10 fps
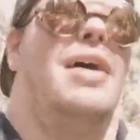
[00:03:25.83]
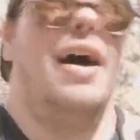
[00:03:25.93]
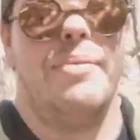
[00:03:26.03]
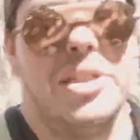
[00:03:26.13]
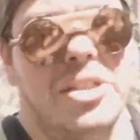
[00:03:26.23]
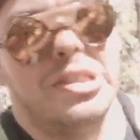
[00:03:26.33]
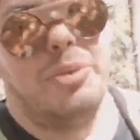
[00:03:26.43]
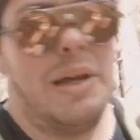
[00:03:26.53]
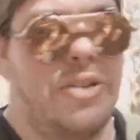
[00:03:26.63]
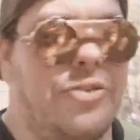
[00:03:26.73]
Amazon is your
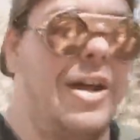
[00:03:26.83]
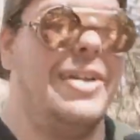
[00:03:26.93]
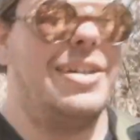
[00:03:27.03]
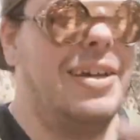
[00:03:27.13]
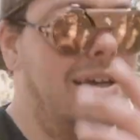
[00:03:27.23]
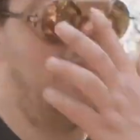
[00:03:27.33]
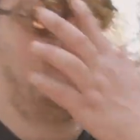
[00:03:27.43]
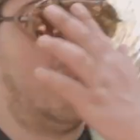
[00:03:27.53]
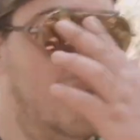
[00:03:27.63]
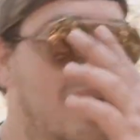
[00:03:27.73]
best friend.
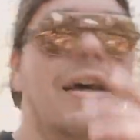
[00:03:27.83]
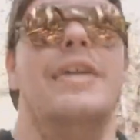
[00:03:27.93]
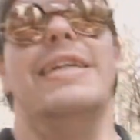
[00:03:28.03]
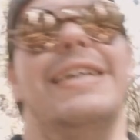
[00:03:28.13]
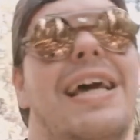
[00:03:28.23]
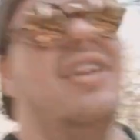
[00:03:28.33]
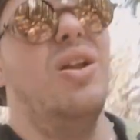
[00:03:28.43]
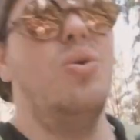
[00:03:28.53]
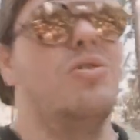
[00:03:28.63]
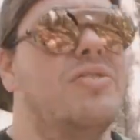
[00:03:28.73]
You can get
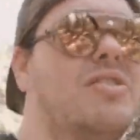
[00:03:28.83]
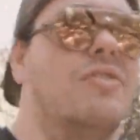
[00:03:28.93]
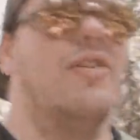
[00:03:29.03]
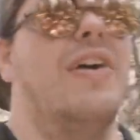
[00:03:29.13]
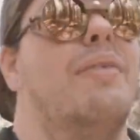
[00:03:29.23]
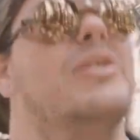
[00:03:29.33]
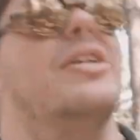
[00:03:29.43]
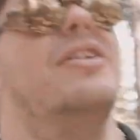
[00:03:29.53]
loads of stuff off Amazon.